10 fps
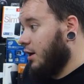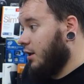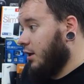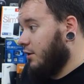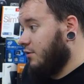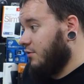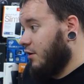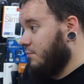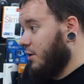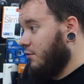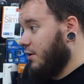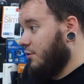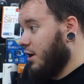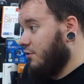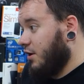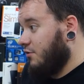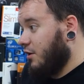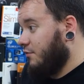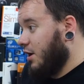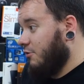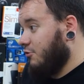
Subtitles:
got lots of stuff. POV Array, Sysoft Sandra,